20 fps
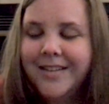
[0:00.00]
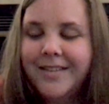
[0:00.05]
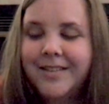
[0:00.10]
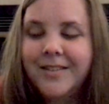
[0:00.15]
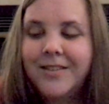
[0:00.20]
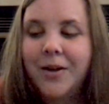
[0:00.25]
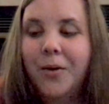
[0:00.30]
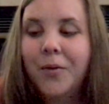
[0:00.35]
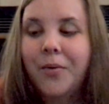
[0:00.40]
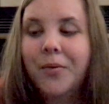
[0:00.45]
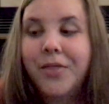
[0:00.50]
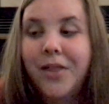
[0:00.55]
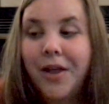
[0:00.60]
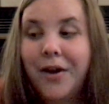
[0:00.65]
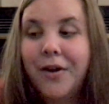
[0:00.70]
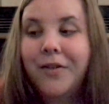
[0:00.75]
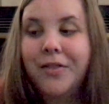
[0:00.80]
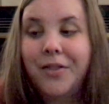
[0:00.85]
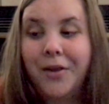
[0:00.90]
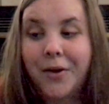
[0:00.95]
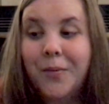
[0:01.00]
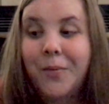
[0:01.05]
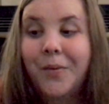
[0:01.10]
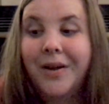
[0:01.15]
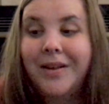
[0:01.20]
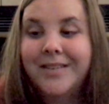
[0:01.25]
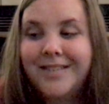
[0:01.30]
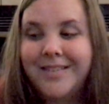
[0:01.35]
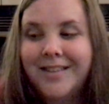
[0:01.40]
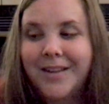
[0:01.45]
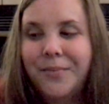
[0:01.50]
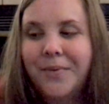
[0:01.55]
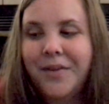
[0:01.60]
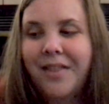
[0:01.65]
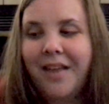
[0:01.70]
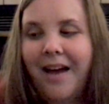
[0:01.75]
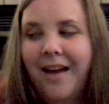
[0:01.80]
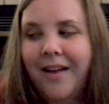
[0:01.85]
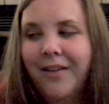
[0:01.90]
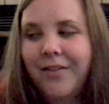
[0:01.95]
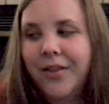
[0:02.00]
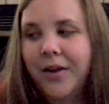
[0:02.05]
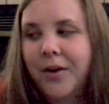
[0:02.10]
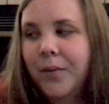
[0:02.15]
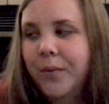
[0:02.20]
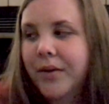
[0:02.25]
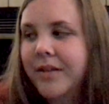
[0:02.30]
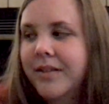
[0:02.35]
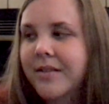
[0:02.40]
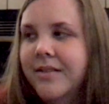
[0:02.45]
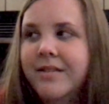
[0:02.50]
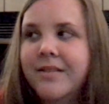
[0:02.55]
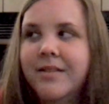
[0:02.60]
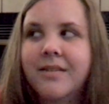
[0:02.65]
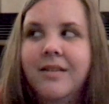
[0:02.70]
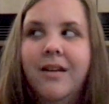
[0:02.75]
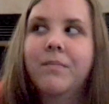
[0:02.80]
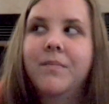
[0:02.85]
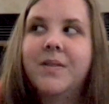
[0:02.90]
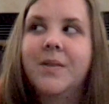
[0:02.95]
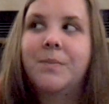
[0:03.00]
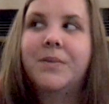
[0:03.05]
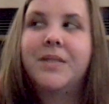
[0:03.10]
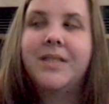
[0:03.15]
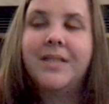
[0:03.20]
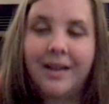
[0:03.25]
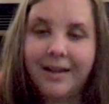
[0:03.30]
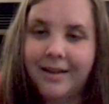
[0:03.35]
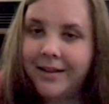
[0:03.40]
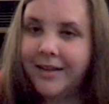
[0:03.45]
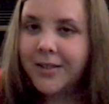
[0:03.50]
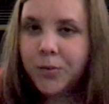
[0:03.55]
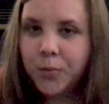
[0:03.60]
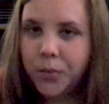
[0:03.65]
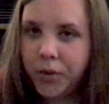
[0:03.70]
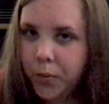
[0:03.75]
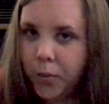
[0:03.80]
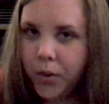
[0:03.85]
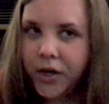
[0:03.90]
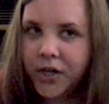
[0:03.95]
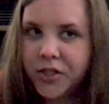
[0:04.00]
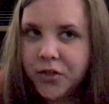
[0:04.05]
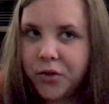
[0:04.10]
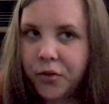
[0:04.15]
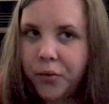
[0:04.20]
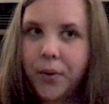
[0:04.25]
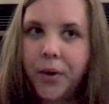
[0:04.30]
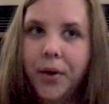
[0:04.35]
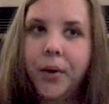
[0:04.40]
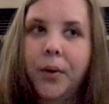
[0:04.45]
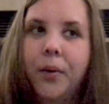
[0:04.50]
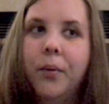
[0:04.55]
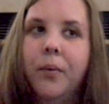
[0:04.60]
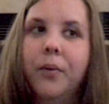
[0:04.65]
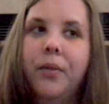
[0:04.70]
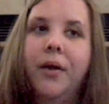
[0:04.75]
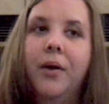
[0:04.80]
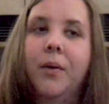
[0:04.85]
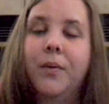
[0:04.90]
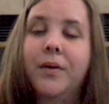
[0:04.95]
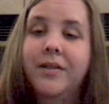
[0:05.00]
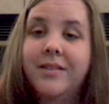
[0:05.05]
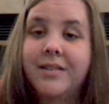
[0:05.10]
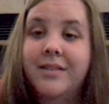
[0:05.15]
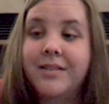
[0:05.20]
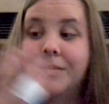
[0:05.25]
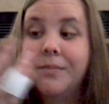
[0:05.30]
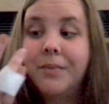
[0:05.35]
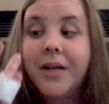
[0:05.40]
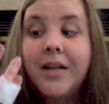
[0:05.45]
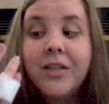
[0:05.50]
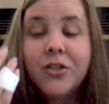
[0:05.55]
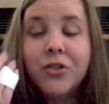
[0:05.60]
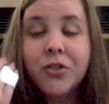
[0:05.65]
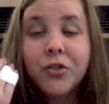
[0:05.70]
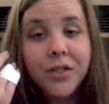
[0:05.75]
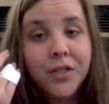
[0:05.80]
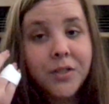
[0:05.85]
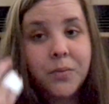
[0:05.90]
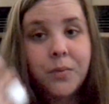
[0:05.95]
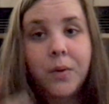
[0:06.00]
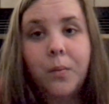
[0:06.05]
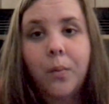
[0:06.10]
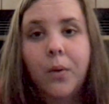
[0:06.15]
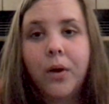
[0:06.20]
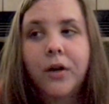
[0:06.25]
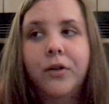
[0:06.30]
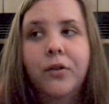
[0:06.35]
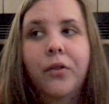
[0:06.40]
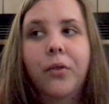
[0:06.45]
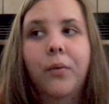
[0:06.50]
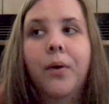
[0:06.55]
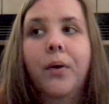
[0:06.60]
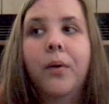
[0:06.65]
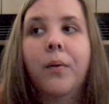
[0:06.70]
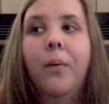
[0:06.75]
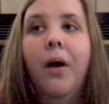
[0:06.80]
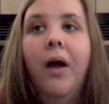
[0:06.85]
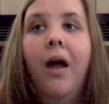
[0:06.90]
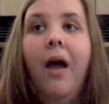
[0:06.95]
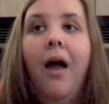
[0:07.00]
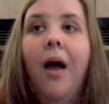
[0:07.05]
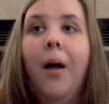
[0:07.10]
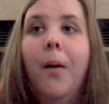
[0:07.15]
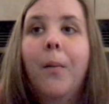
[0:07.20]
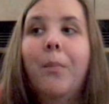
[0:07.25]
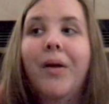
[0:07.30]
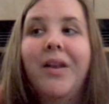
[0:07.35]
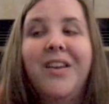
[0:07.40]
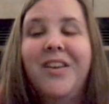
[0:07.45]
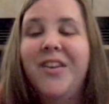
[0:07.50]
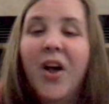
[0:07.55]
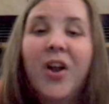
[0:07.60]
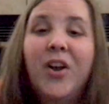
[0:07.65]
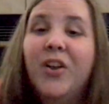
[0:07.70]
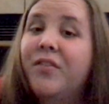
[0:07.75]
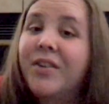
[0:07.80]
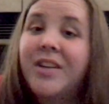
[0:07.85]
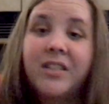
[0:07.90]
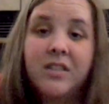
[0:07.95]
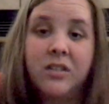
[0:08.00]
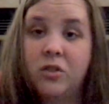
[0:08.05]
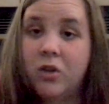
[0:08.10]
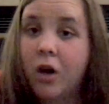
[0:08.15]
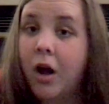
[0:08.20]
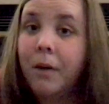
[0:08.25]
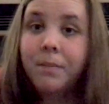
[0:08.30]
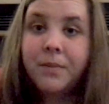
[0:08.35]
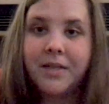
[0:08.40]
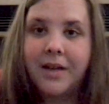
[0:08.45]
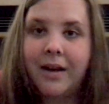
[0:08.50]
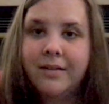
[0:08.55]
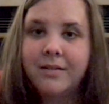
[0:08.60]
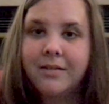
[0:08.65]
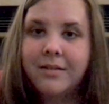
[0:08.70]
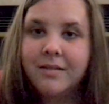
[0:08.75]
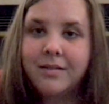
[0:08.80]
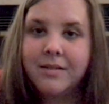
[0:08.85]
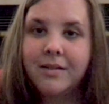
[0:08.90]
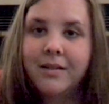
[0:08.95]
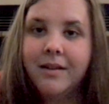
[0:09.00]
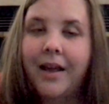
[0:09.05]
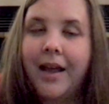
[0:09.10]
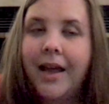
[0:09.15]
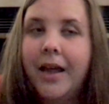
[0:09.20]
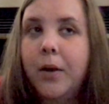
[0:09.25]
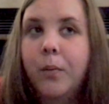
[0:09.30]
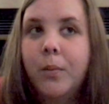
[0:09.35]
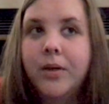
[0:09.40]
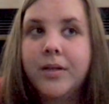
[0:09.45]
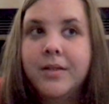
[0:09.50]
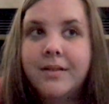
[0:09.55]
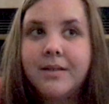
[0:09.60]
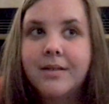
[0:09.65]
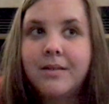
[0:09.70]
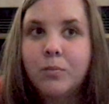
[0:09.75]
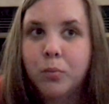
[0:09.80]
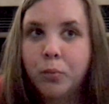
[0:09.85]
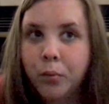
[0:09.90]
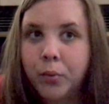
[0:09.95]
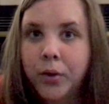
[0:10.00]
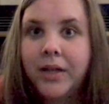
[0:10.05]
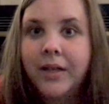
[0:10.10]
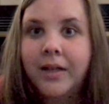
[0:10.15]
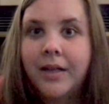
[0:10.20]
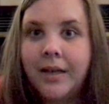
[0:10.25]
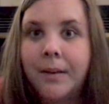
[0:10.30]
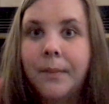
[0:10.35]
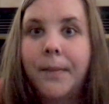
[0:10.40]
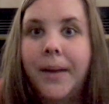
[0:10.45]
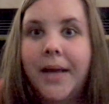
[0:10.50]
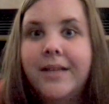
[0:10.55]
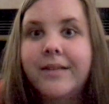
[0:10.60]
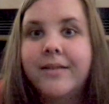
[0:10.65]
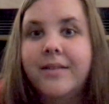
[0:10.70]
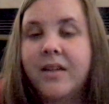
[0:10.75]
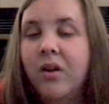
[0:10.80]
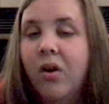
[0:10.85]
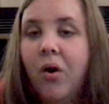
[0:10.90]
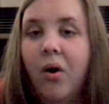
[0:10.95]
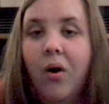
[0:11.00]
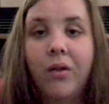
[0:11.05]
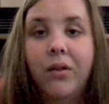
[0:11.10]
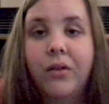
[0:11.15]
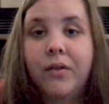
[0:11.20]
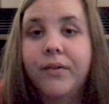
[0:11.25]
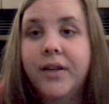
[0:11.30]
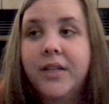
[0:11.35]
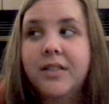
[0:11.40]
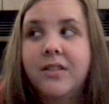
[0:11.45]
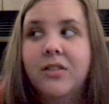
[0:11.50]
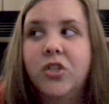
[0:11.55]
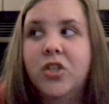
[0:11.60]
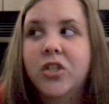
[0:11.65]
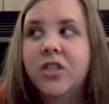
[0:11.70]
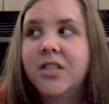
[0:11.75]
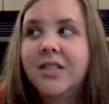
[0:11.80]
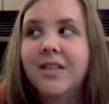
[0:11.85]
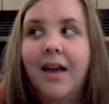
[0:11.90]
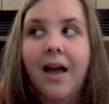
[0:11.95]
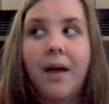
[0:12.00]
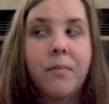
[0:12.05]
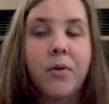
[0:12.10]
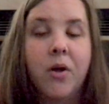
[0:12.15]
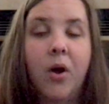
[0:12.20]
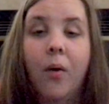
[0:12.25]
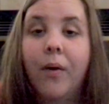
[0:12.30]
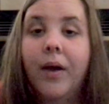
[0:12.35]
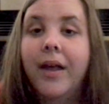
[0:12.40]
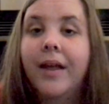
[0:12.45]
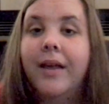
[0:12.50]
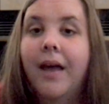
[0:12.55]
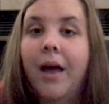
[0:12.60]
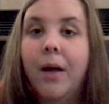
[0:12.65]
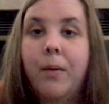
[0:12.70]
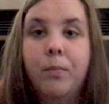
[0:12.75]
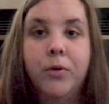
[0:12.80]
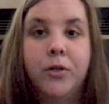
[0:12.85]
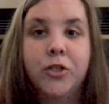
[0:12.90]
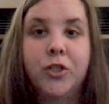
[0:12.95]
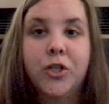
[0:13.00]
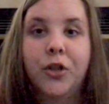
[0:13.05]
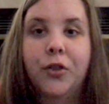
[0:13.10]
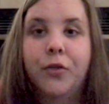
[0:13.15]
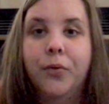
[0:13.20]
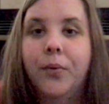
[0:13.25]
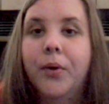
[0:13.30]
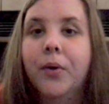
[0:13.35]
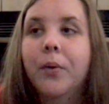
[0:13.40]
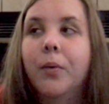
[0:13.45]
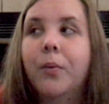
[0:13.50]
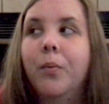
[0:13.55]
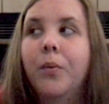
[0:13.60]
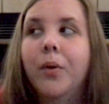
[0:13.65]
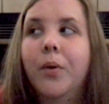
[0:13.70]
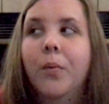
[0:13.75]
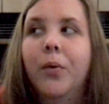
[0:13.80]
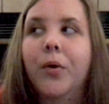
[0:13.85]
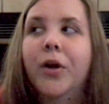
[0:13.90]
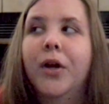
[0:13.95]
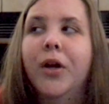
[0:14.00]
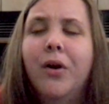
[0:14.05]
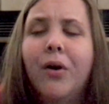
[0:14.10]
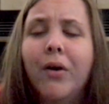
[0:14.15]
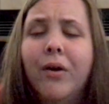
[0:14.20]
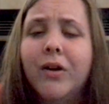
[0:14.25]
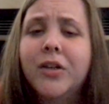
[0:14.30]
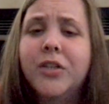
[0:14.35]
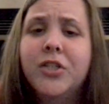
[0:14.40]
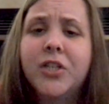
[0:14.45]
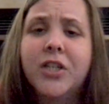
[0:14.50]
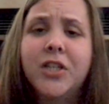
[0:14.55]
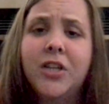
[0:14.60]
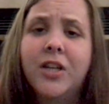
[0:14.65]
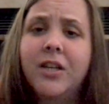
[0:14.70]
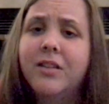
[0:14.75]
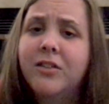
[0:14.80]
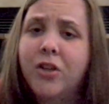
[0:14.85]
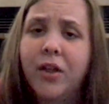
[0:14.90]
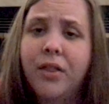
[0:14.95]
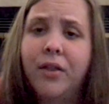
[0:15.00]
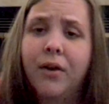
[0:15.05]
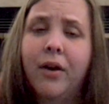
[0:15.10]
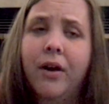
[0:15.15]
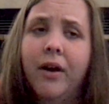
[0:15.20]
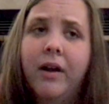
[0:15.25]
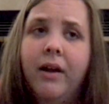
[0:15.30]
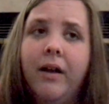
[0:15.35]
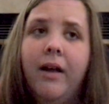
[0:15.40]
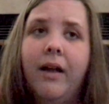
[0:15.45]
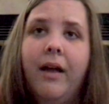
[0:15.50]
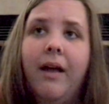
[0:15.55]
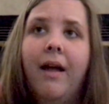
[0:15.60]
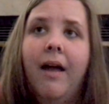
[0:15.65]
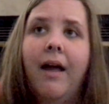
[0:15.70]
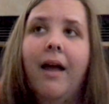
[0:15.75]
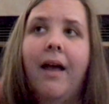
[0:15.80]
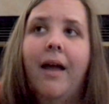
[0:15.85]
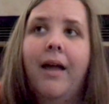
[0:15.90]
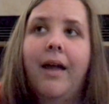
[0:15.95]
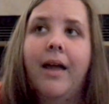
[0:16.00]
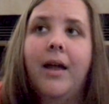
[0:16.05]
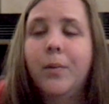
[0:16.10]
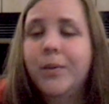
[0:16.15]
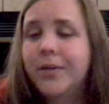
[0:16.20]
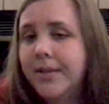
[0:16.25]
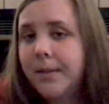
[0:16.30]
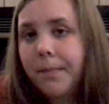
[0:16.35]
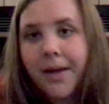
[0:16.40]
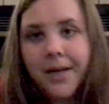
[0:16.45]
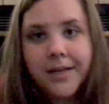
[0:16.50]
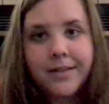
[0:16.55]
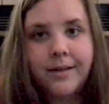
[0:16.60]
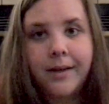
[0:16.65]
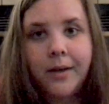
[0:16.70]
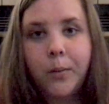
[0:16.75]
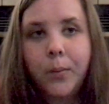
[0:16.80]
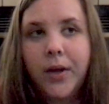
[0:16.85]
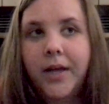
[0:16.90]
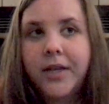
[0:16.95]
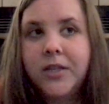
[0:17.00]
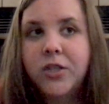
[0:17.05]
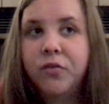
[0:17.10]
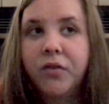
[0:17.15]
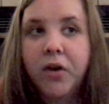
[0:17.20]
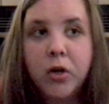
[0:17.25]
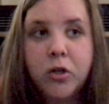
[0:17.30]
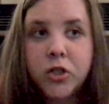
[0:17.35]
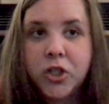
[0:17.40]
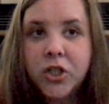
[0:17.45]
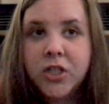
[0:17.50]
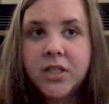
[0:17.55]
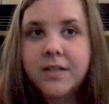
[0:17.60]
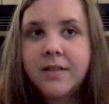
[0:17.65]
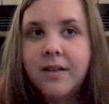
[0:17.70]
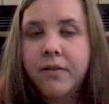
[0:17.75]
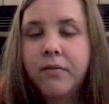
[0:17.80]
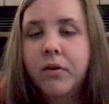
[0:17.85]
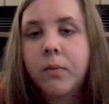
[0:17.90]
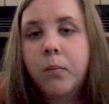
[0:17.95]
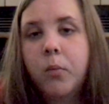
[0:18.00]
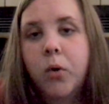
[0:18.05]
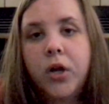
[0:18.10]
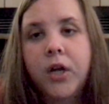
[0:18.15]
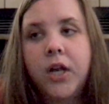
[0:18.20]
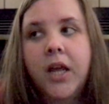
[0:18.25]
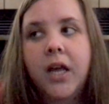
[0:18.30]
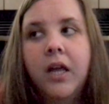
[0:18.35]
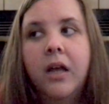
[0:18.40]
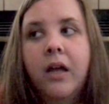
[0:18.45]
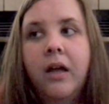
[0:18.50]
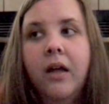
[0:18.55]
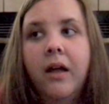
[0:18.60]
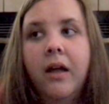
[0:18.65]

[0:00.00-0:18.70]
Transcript: So there was some of that. There was some sickness we worked through. There was some injuries we worked through. But none of it stopped us. It was really amazing. All of us just kept going, kept pushing through. We were encouraging each other. It was amazing. We had devotions every morning.